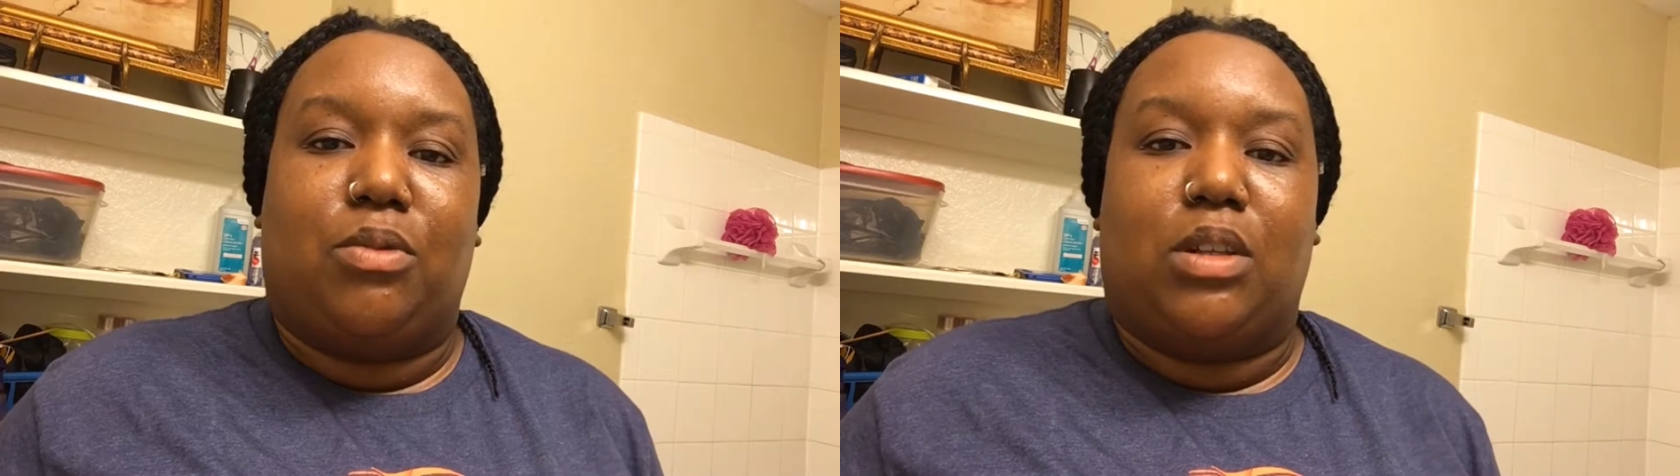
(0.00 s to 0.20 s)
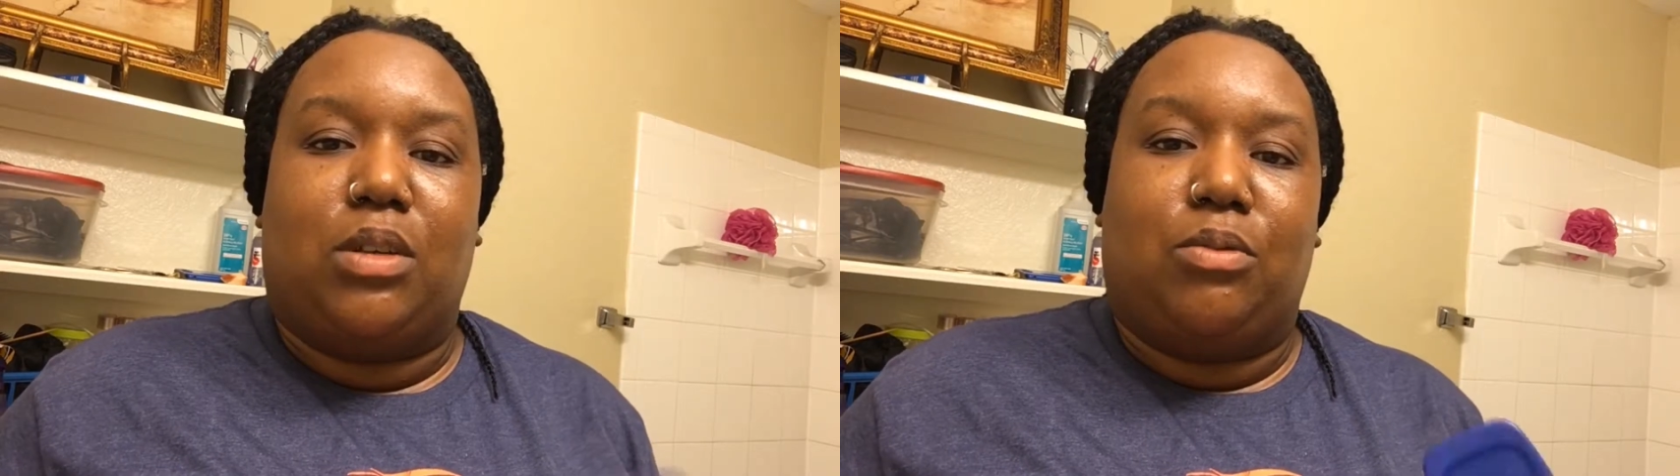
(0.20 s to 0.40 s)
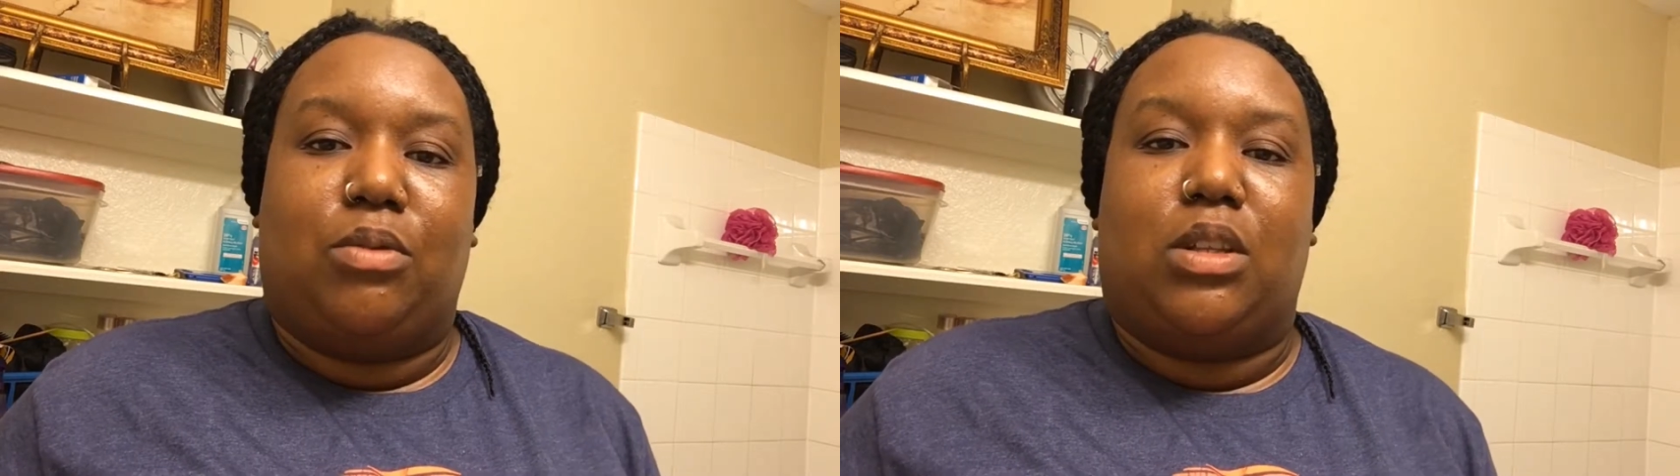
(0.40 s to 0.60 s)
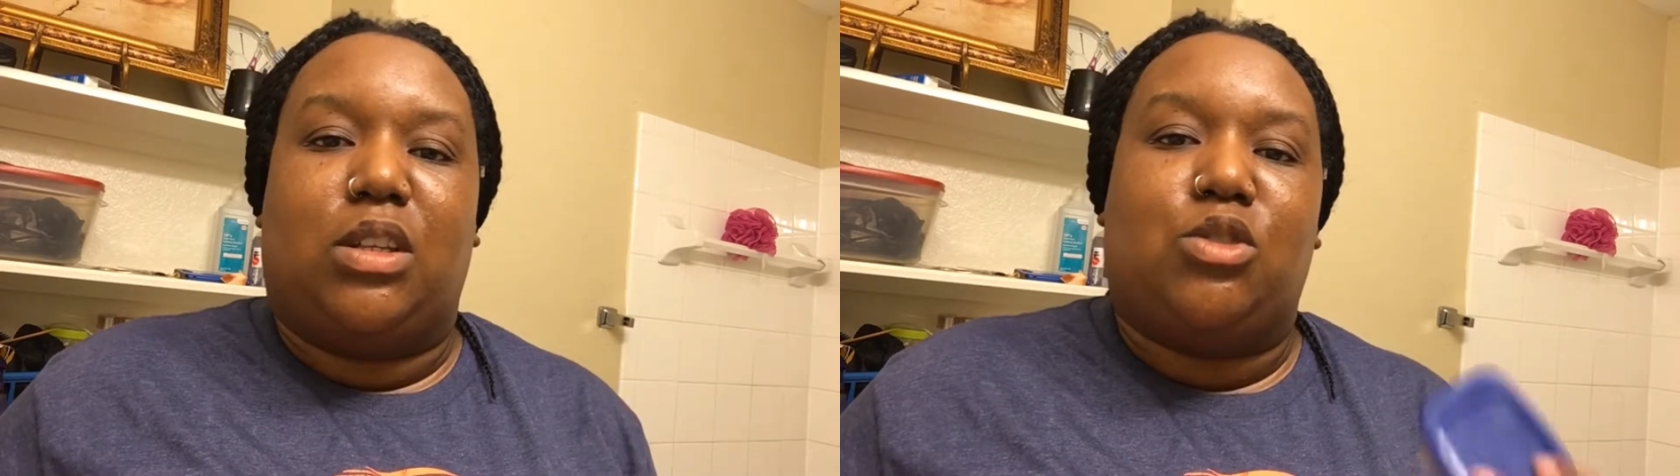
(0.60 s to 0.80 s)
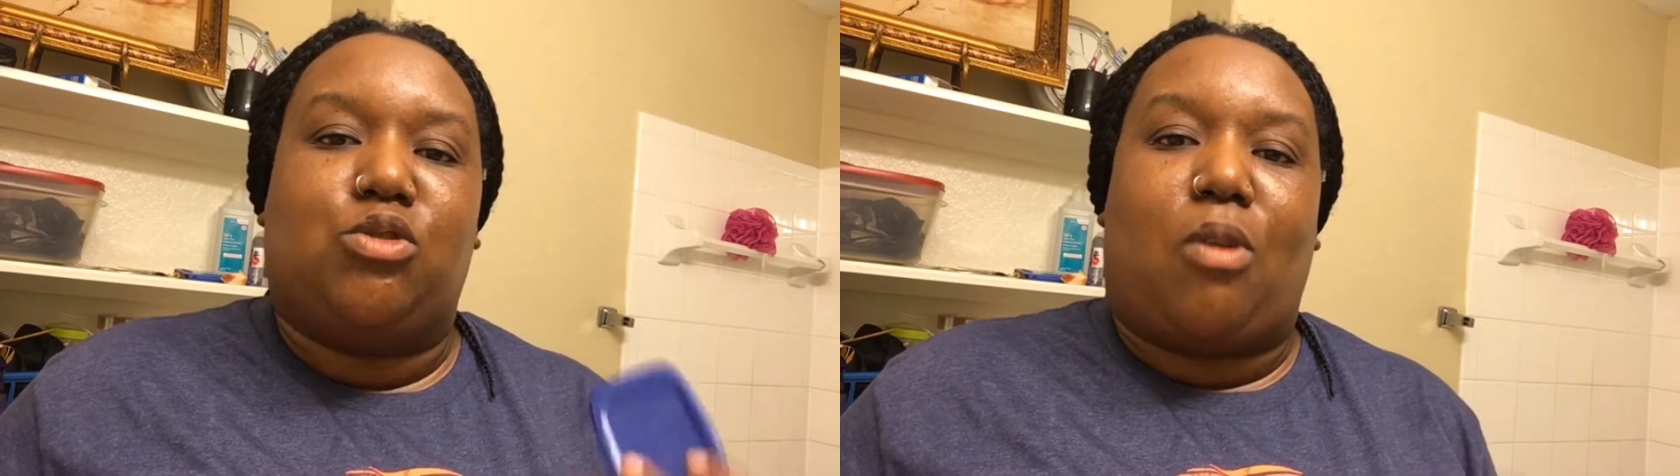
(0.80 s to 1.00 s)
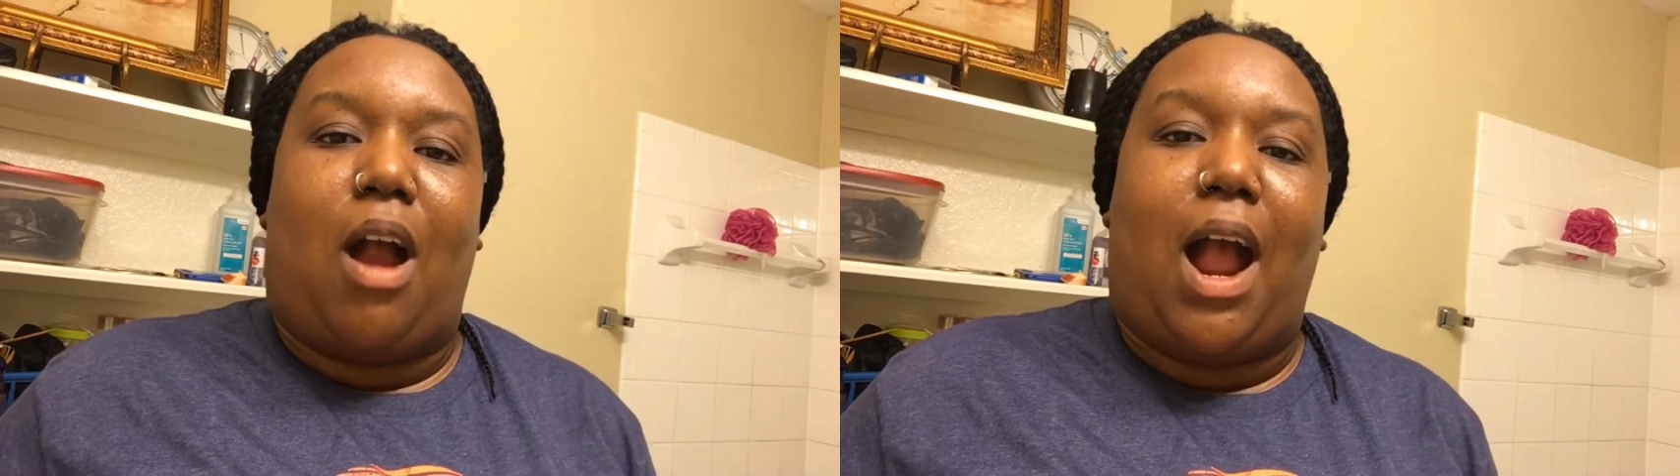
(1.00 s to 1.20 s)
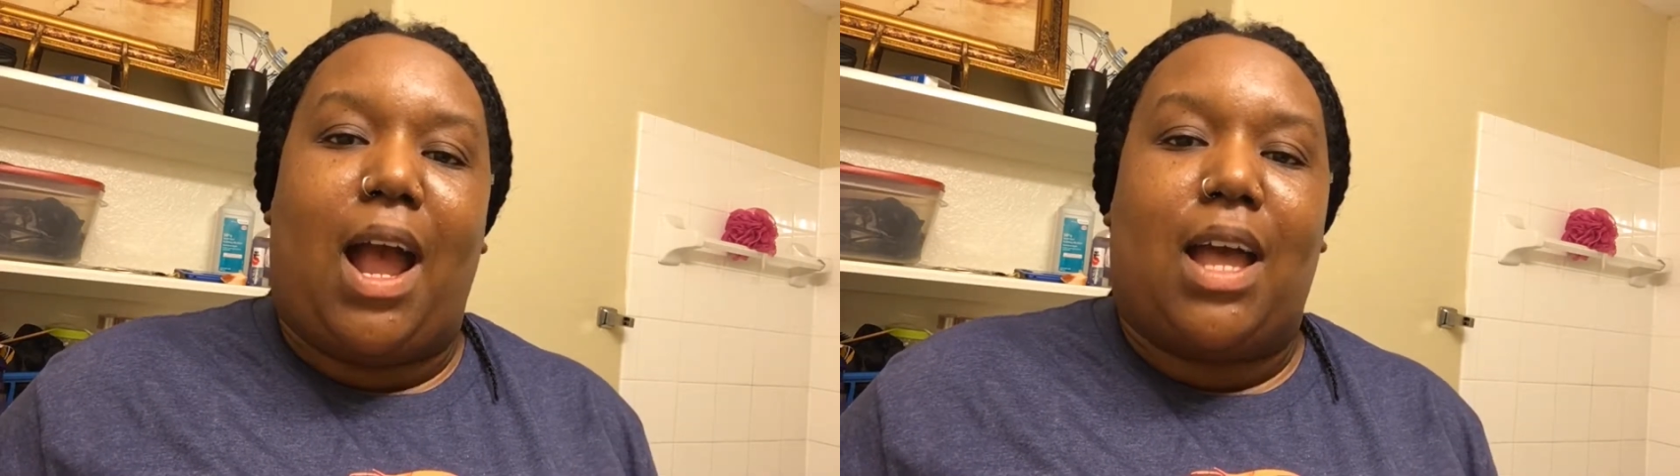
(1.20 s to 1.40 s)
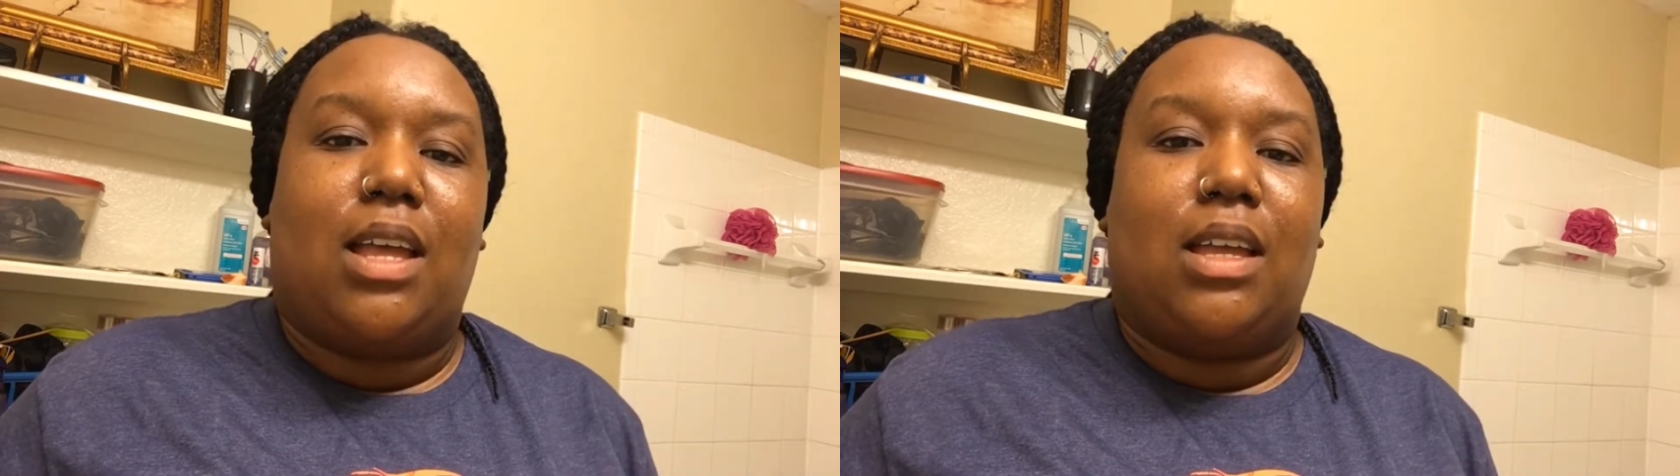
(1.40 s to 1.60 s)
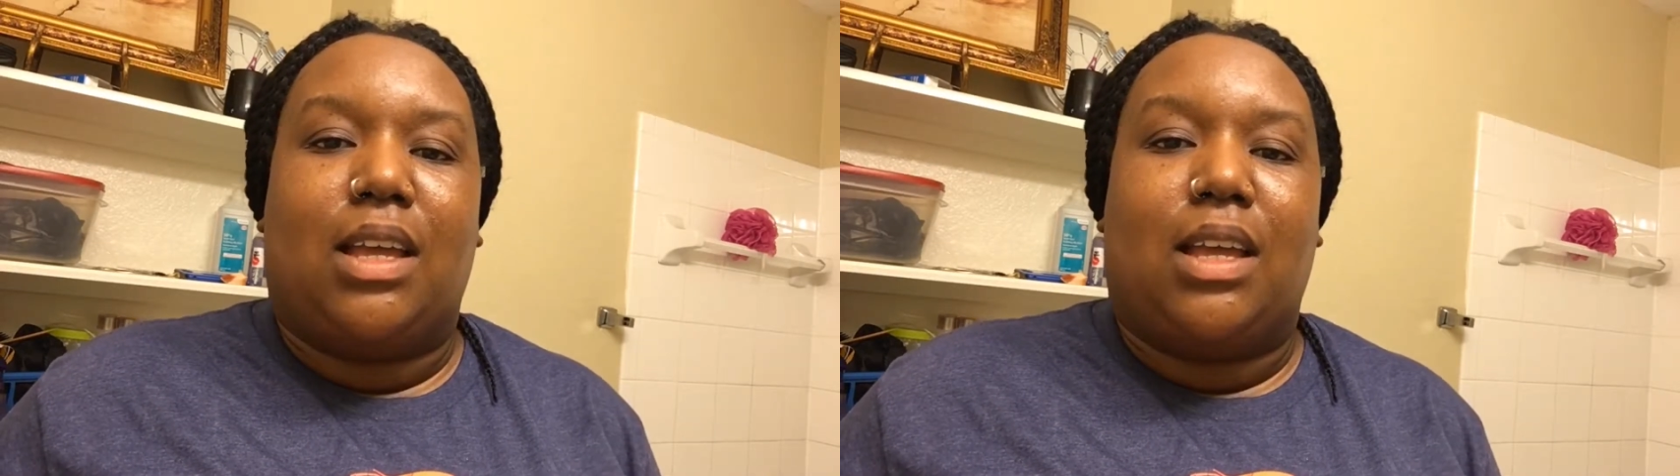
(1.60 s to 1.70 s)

really, really dry,